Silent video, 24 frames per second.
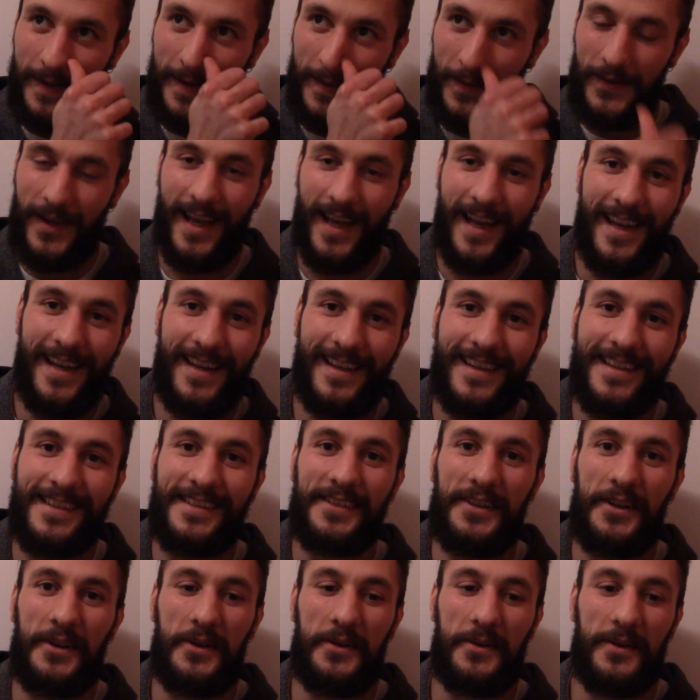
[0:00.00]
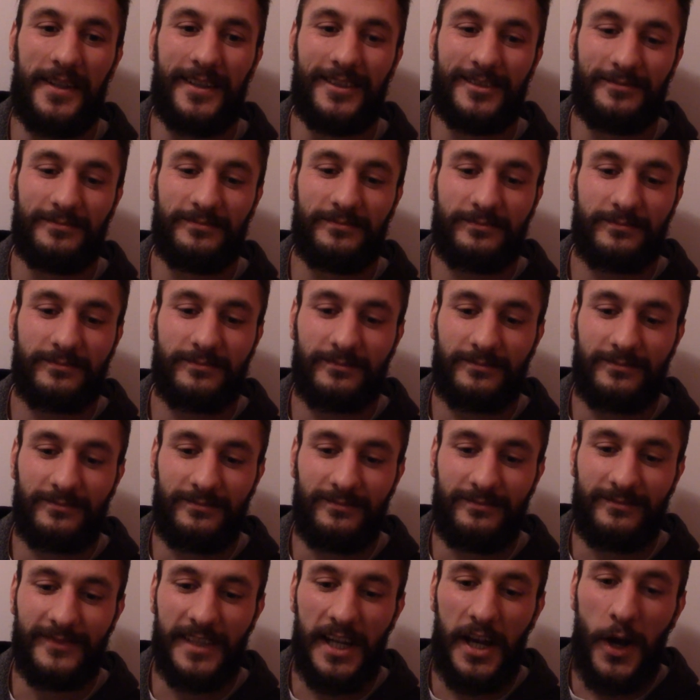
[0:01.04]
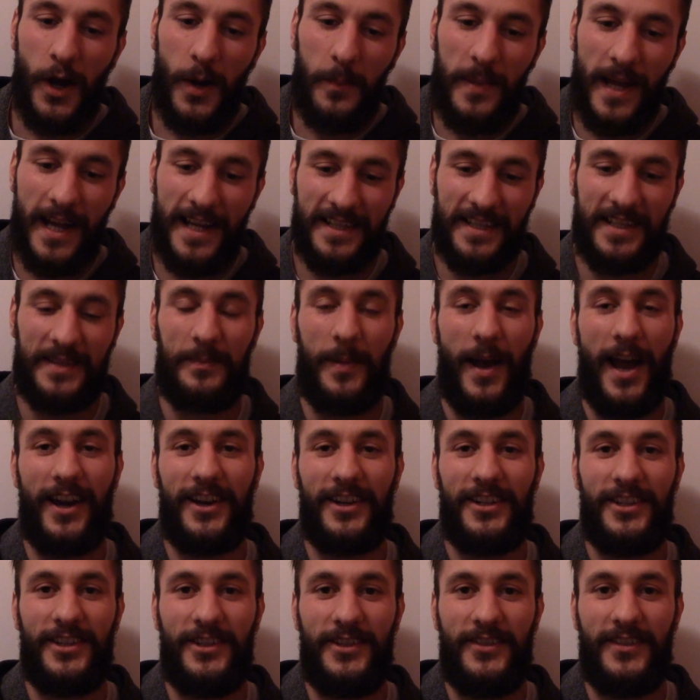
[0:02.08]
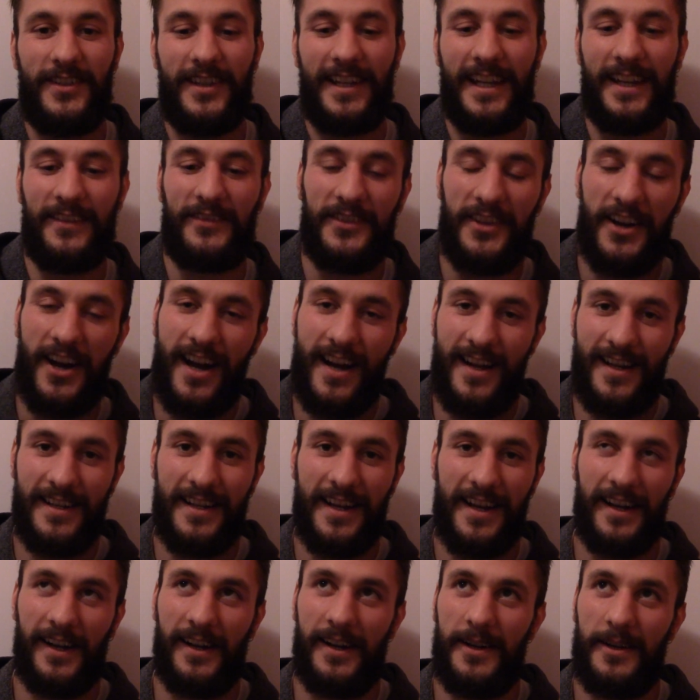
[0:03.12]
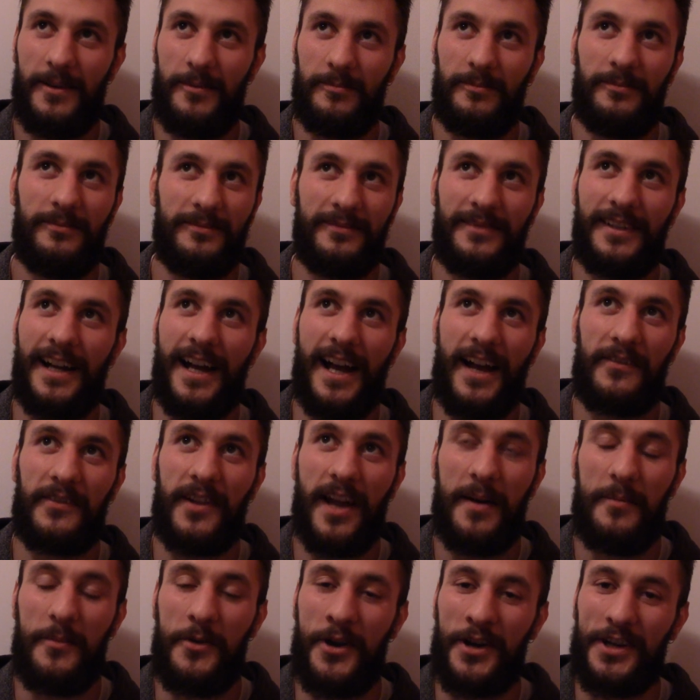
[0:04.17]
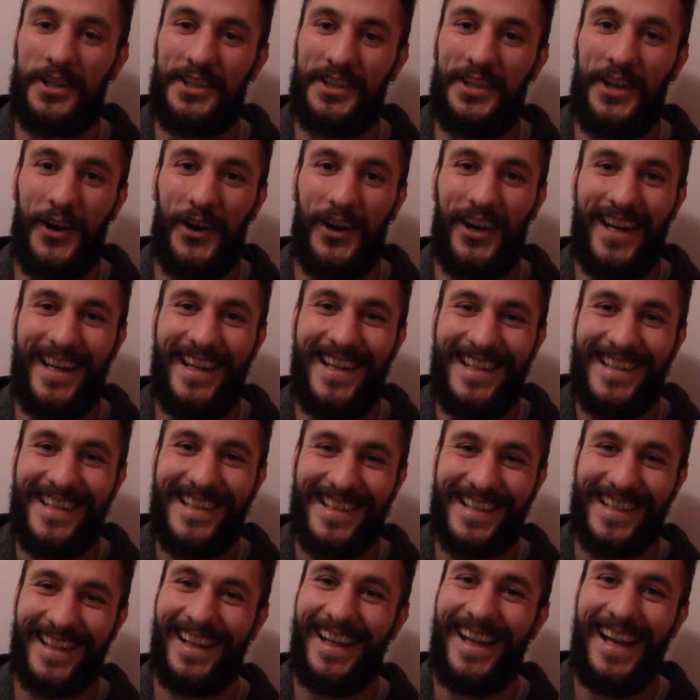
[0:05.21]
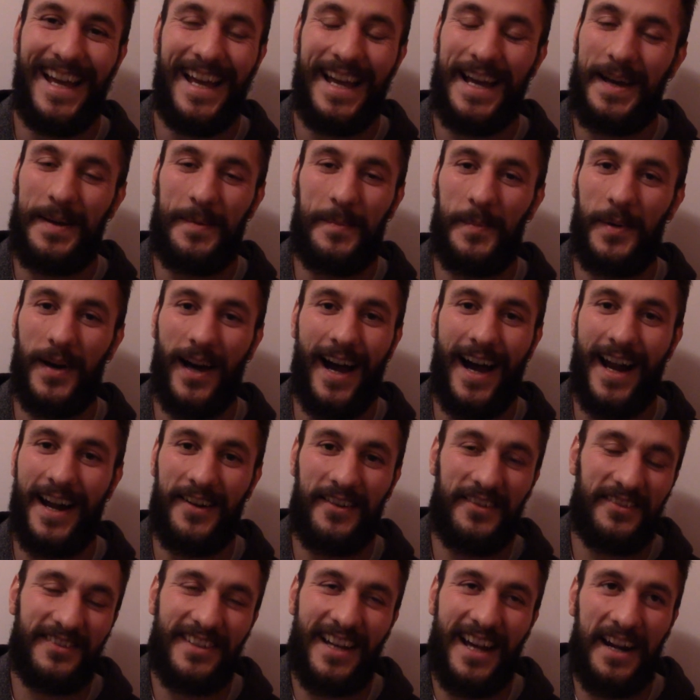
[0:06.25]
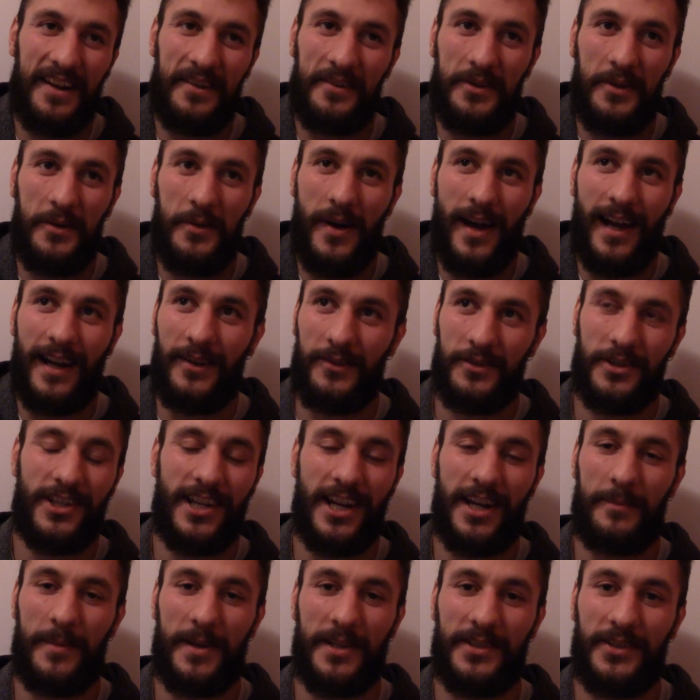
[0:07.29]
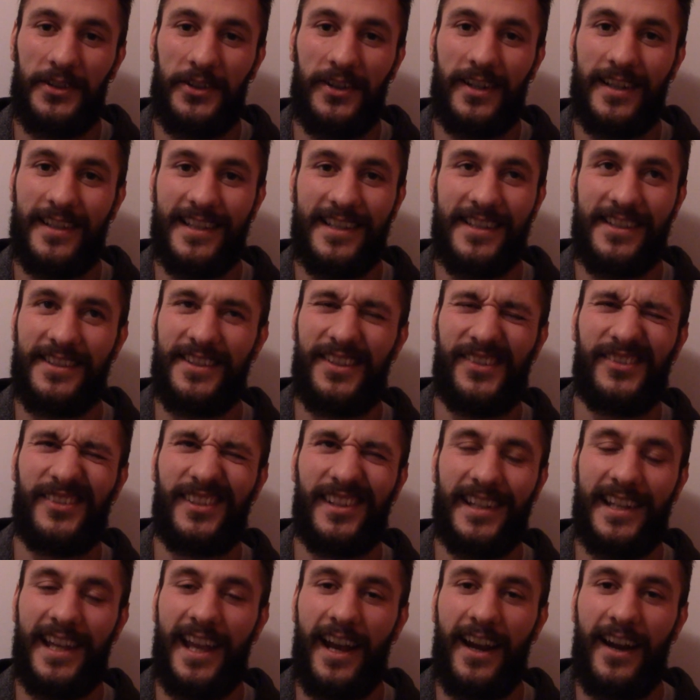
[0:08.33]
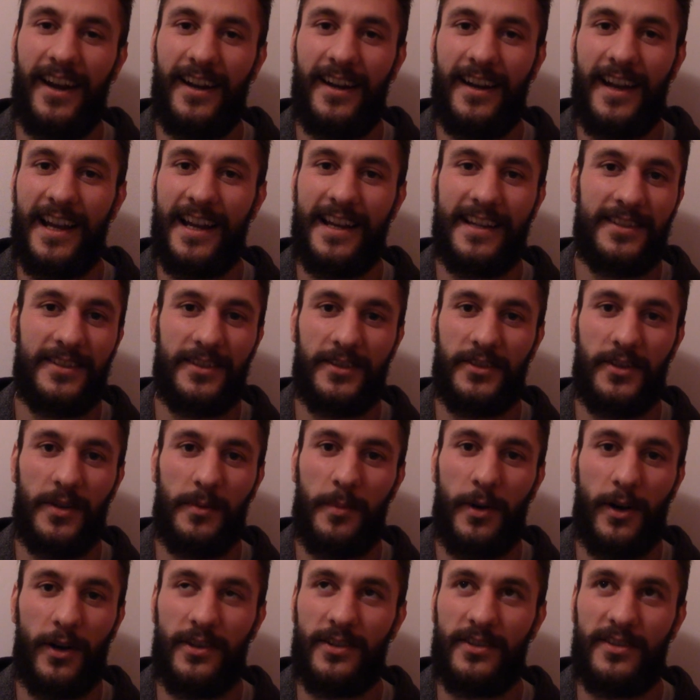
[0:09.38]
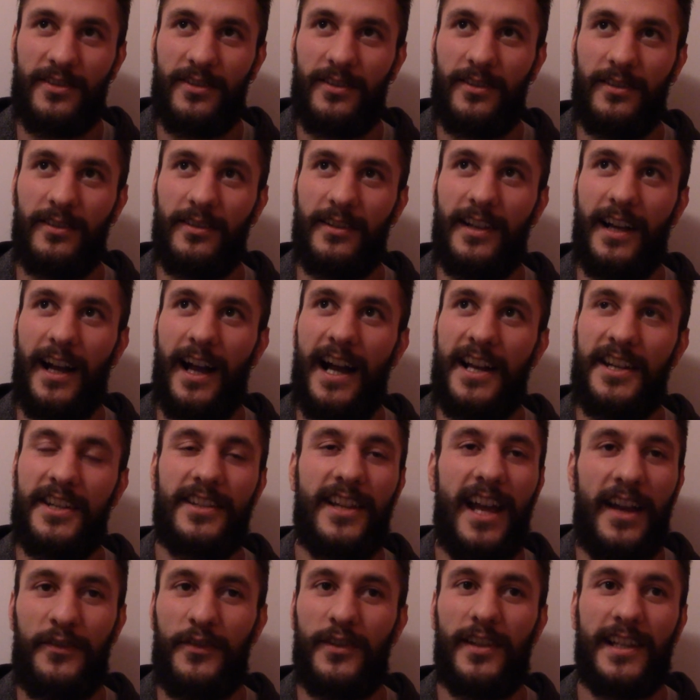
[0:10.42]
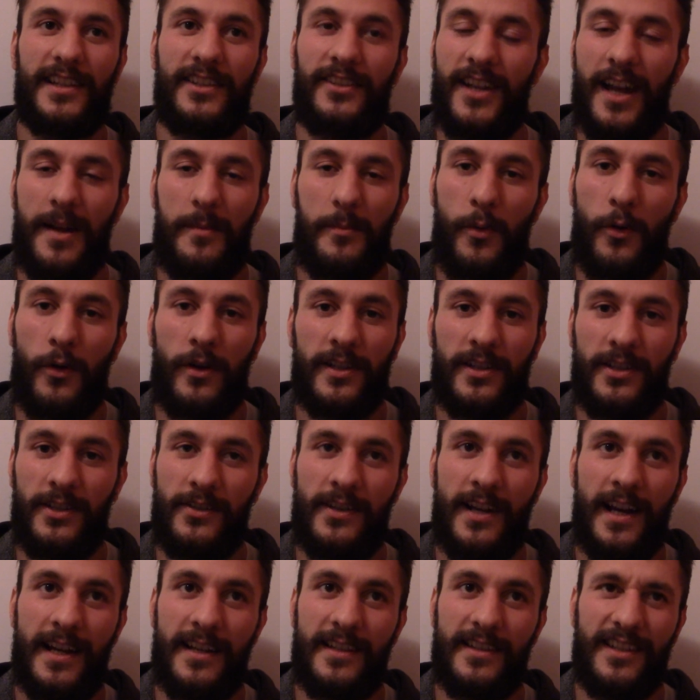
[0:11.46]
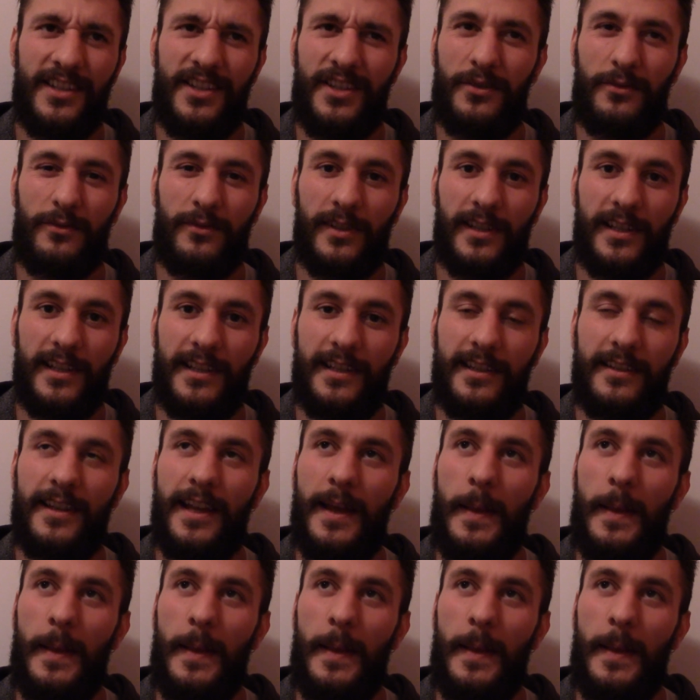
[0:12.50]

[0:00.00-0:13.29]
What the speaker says: Okay? So I hope that inspired you. If not, I've got more stories. But I don't know why I don't share my stories. I just don't really care. I guess they're so personal. I feel like they're not important to you guys, and you don't really